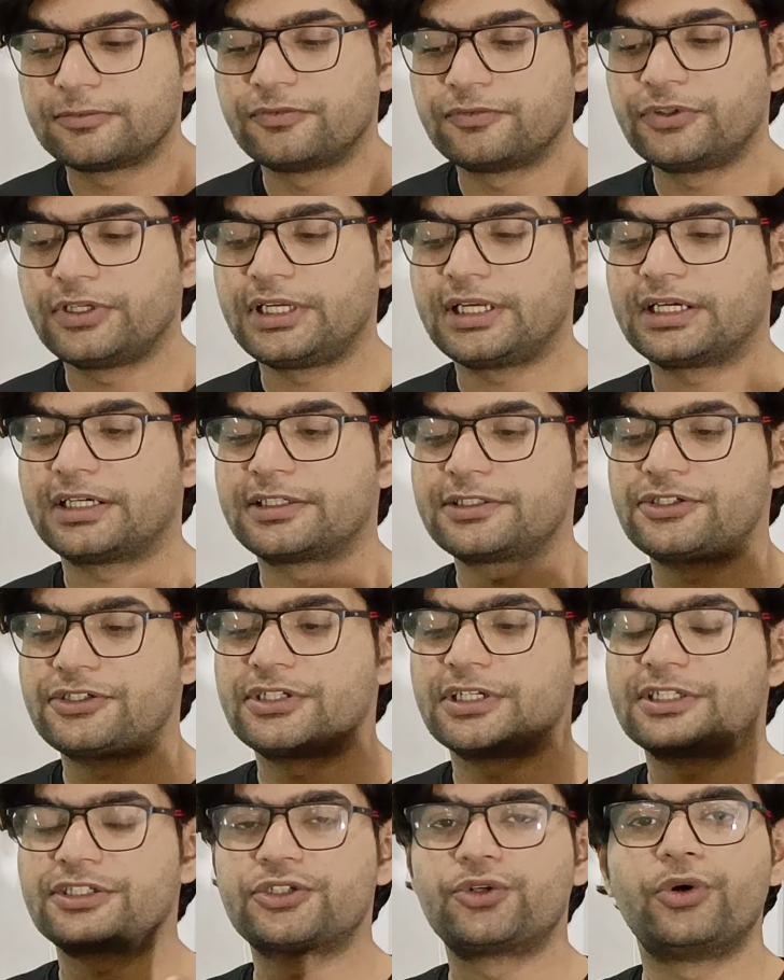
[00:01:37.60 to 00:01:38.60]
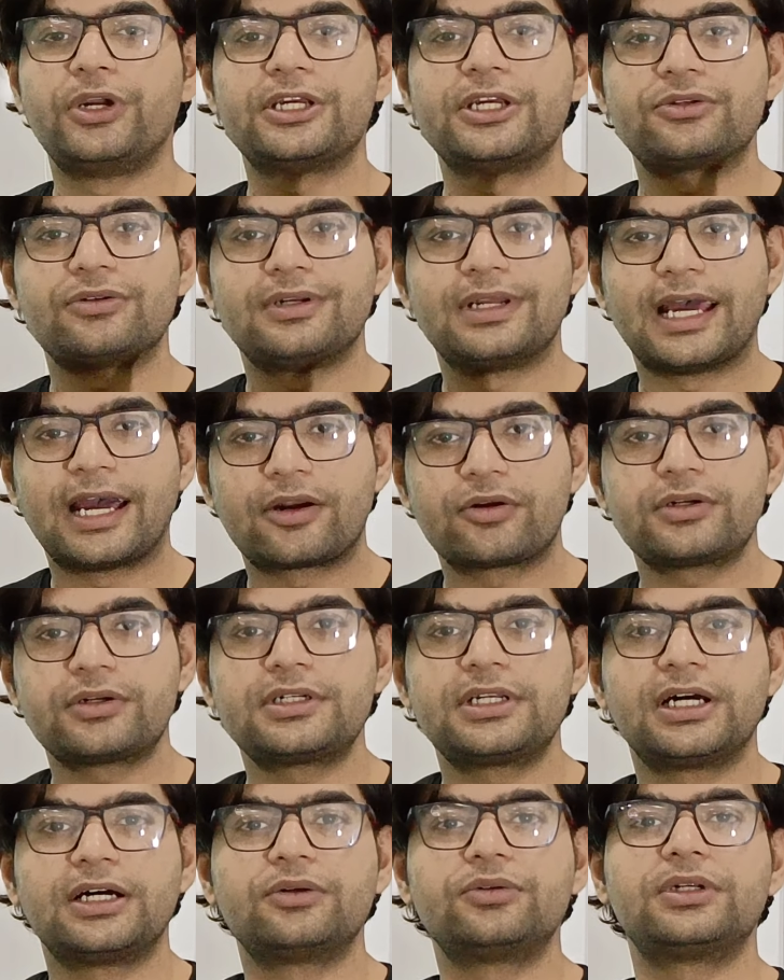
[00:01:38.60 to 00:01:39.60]
we are just going to narrow
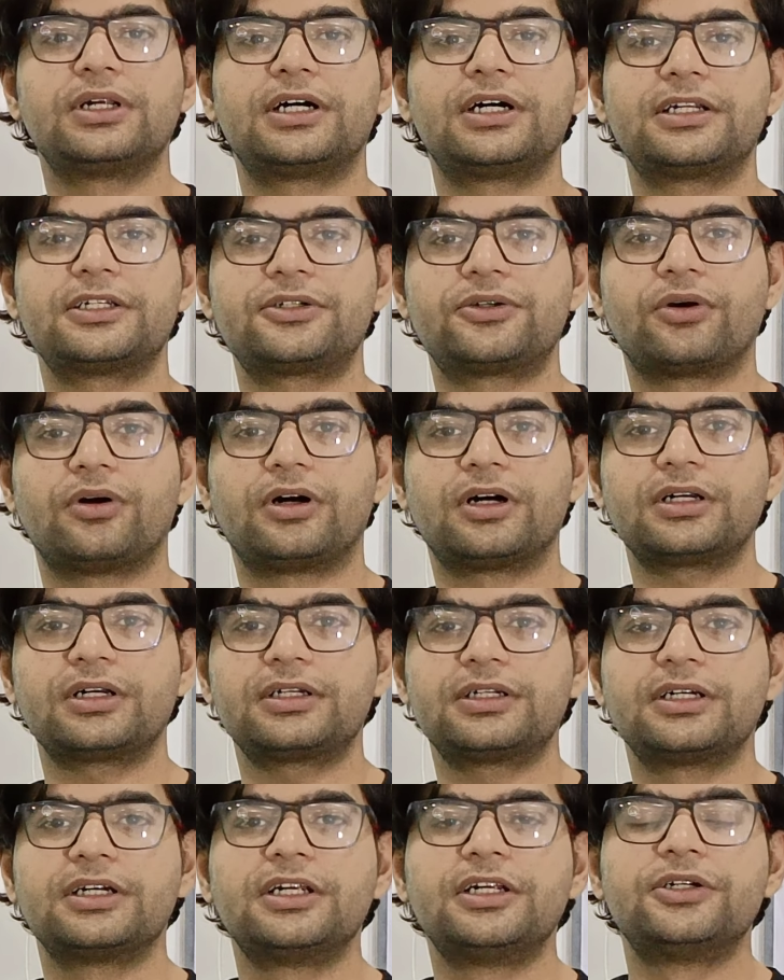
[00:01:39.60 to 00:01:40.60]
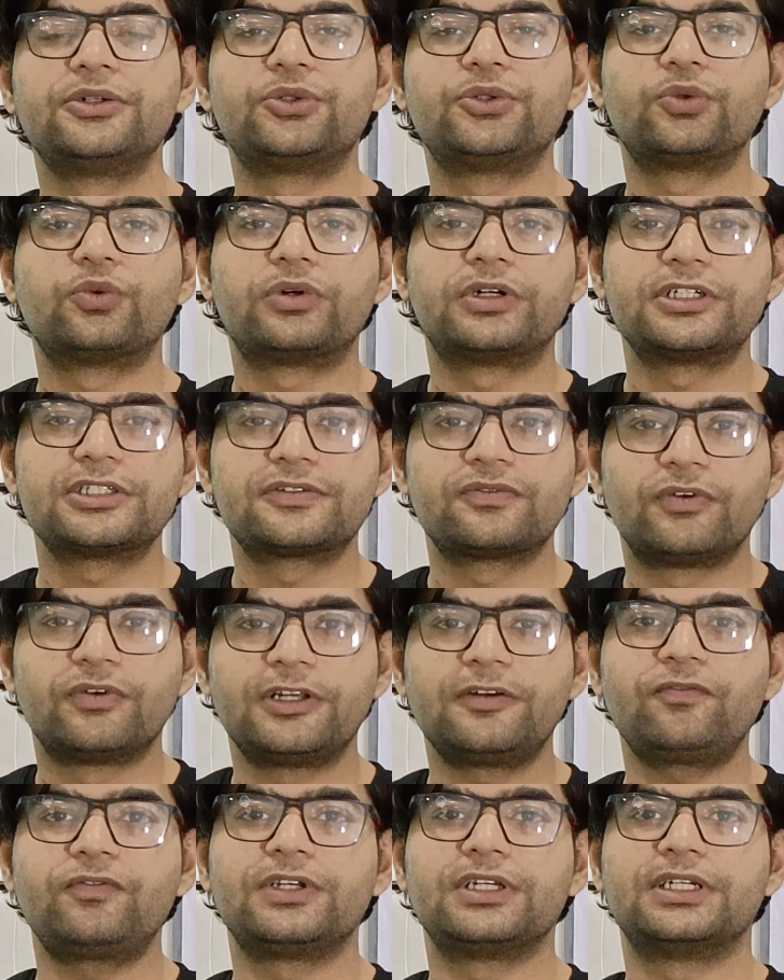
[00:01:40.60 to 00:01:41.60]
down our talk towards
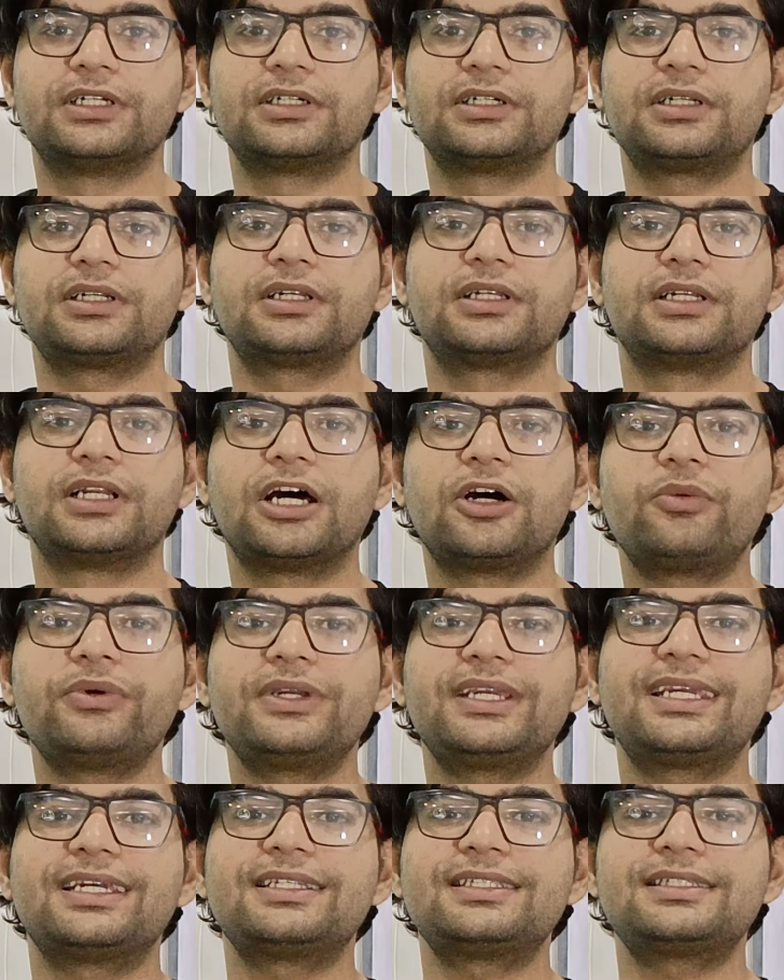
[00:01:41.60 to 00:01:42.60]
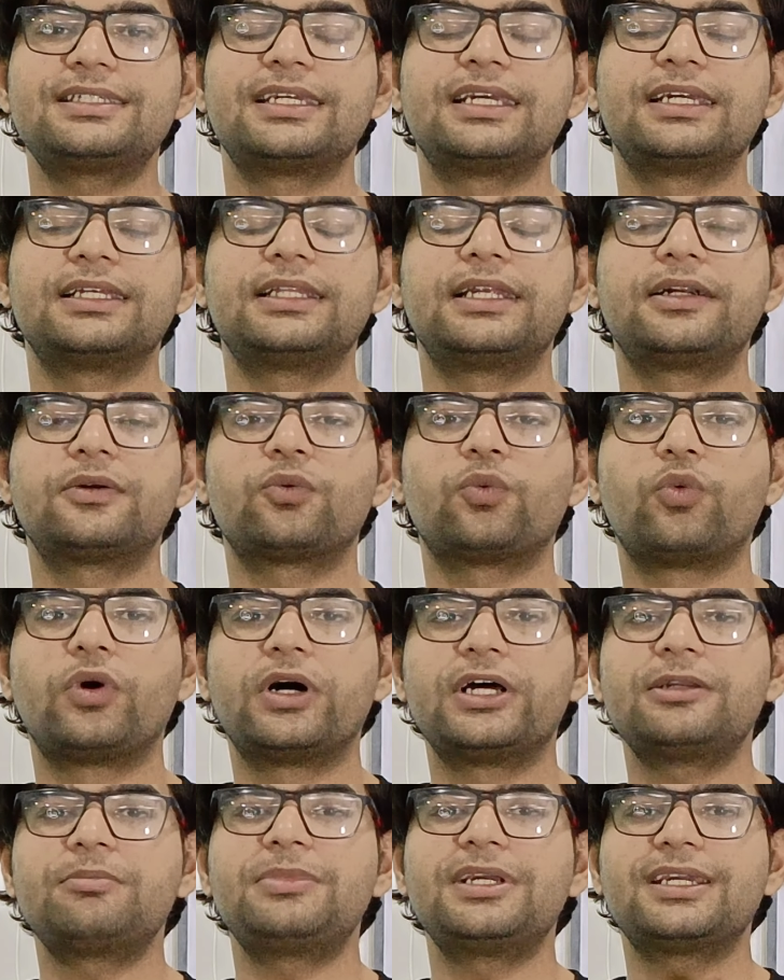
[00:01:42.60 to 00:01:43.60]
one figure. Now we can say that
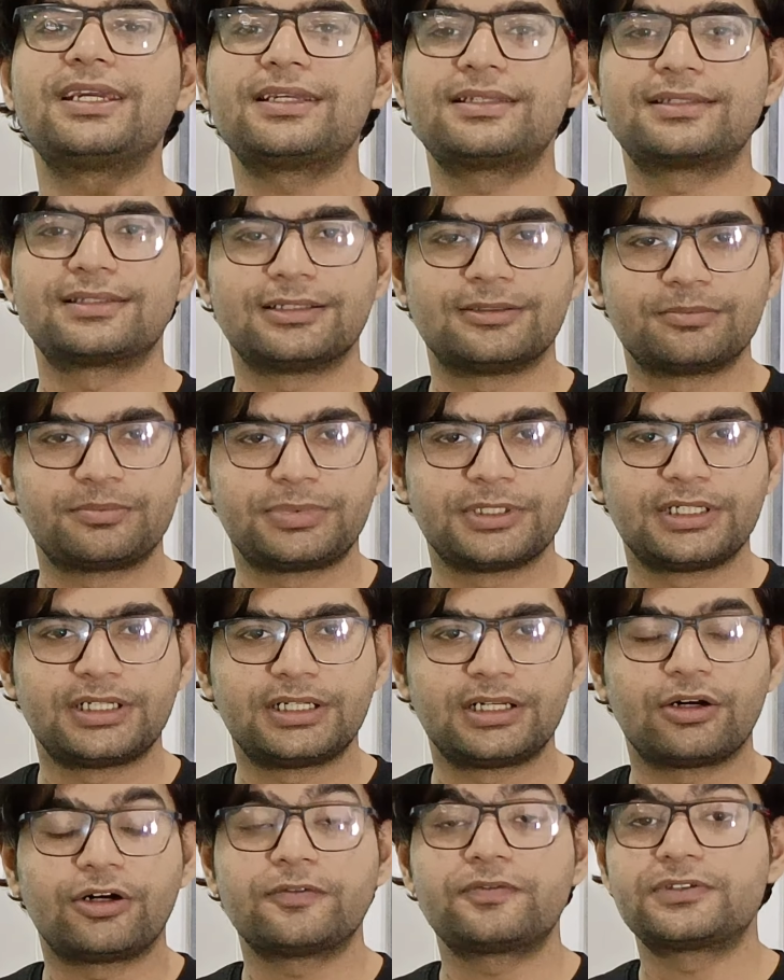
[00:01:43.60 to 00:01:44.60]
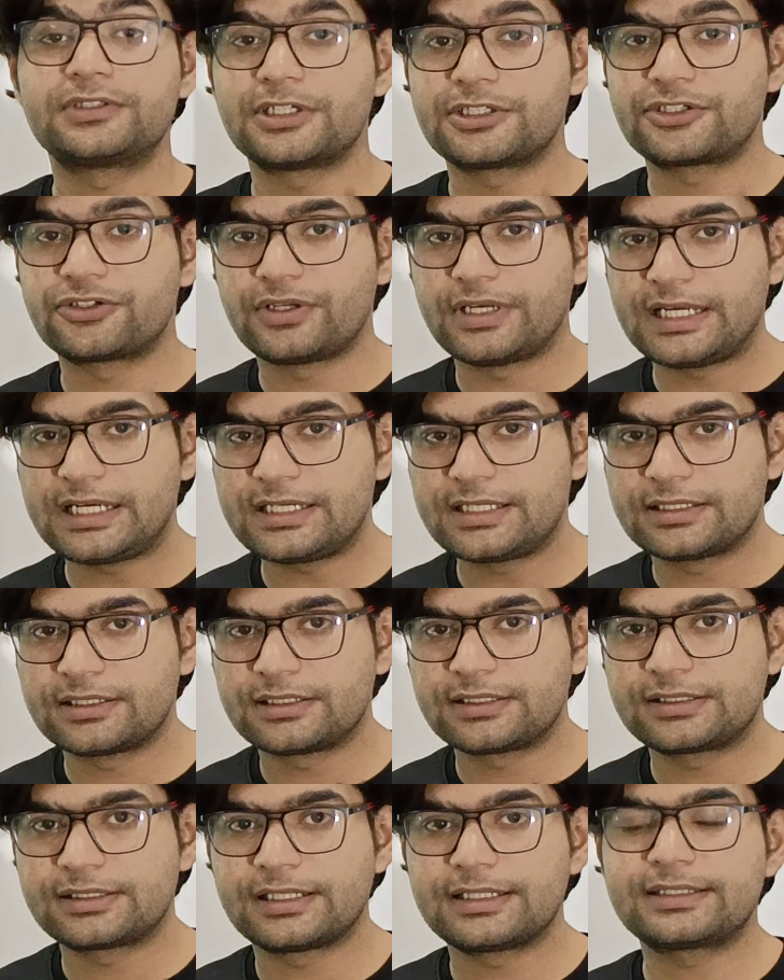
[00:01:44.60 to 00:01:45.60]
one big example of such
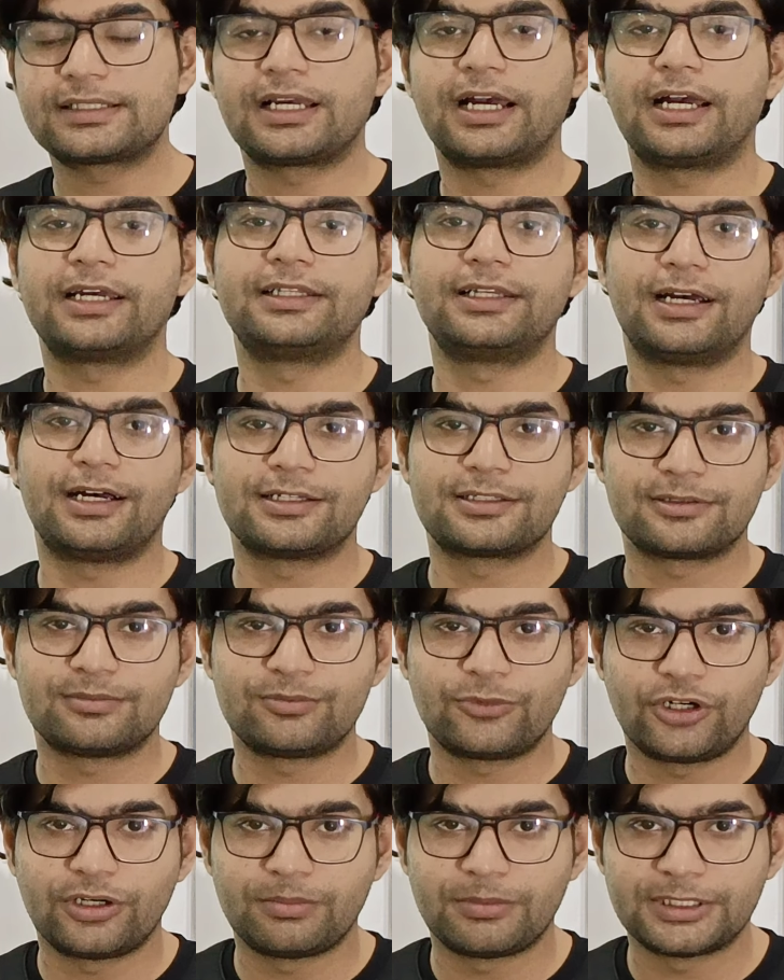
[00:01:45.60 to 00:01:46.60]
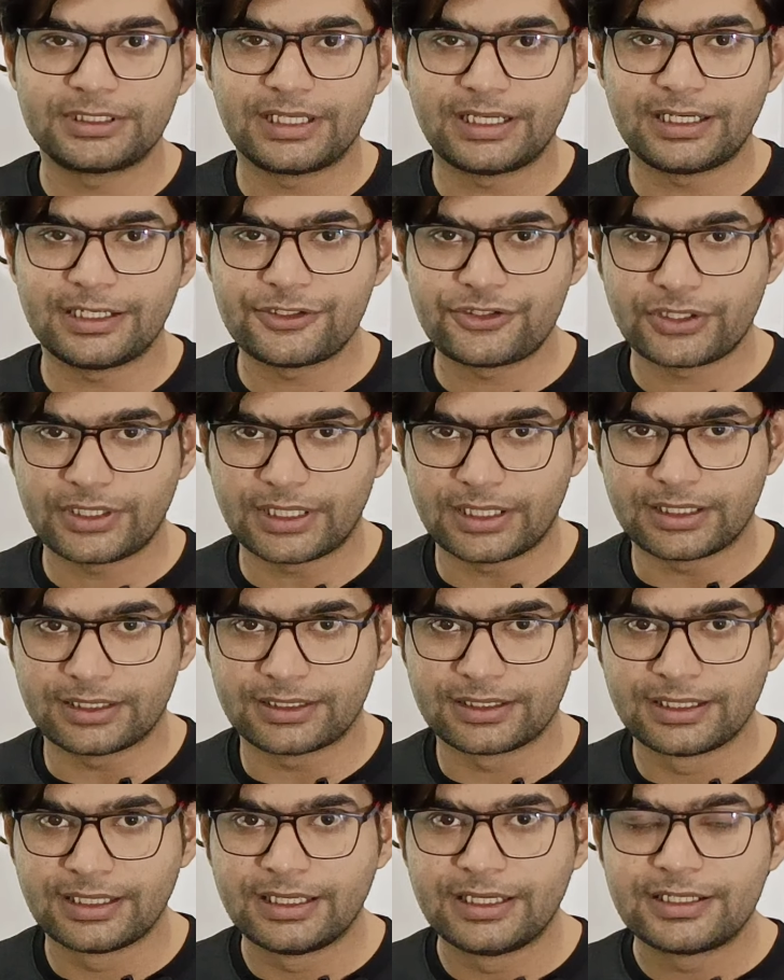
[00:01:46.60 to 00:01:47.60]
leaders is Qaid-e-Azam Muhammad Ali Jinnah.
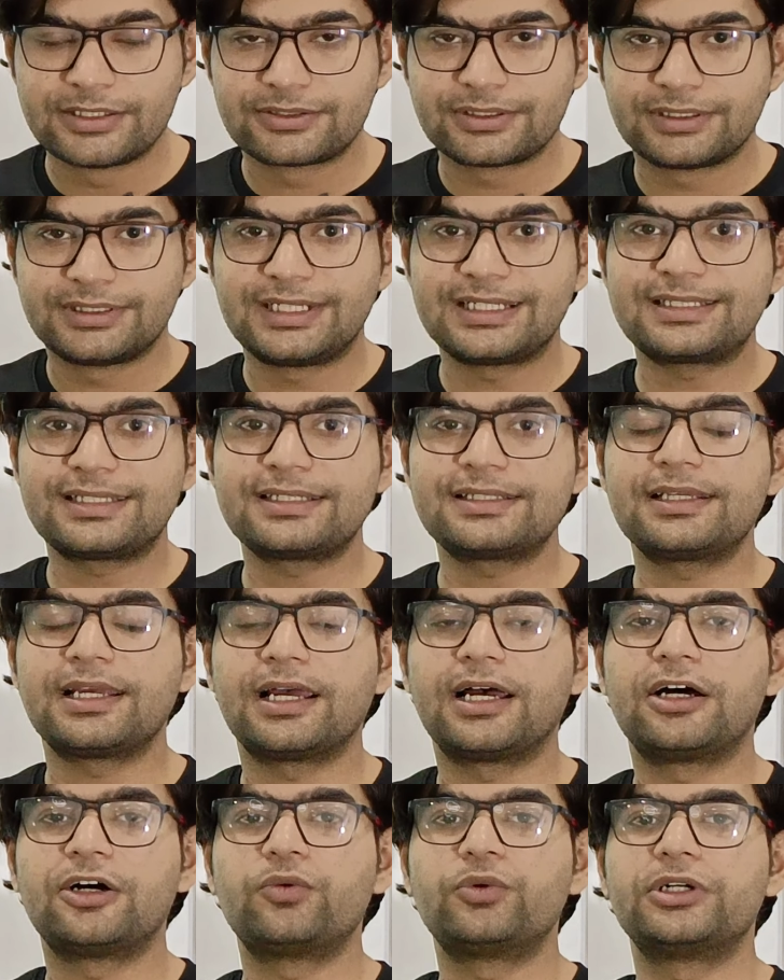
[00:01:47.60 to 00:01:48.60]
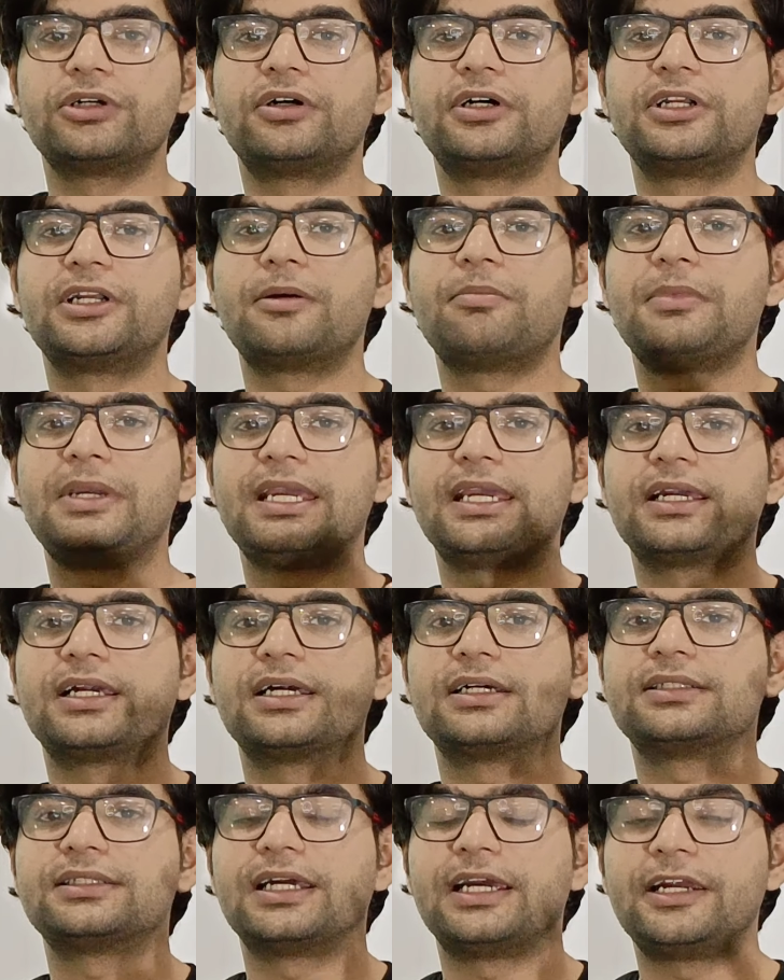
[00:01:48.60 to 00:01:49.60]
So this is how we're going to
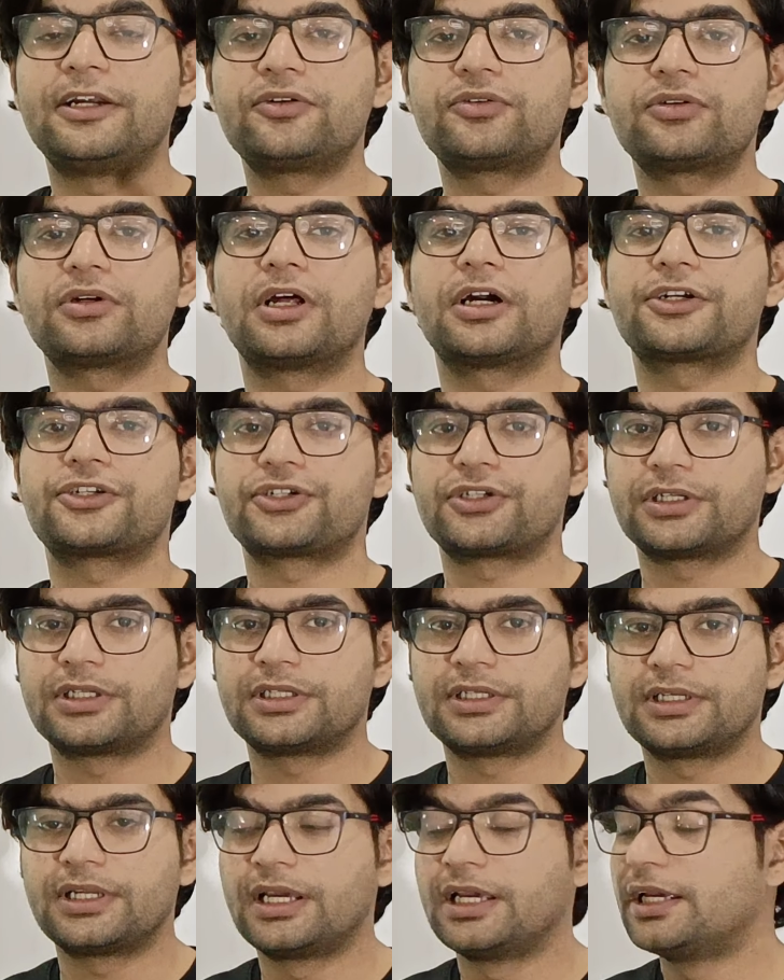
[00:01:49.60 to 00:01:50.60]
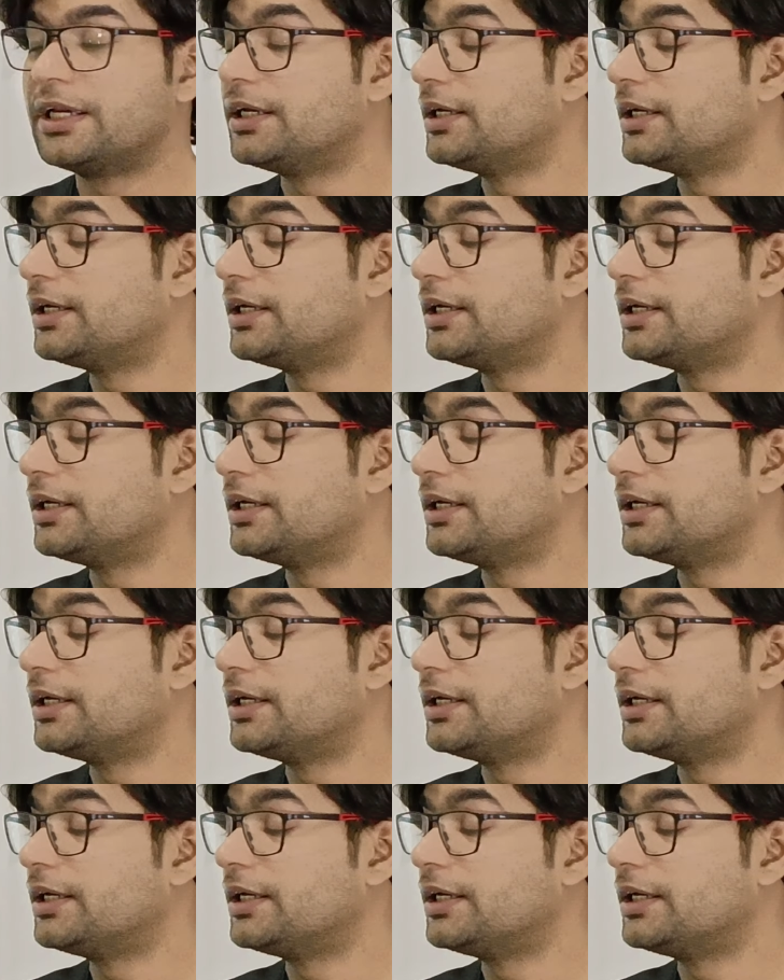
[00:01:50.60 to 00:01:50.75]
make the introductory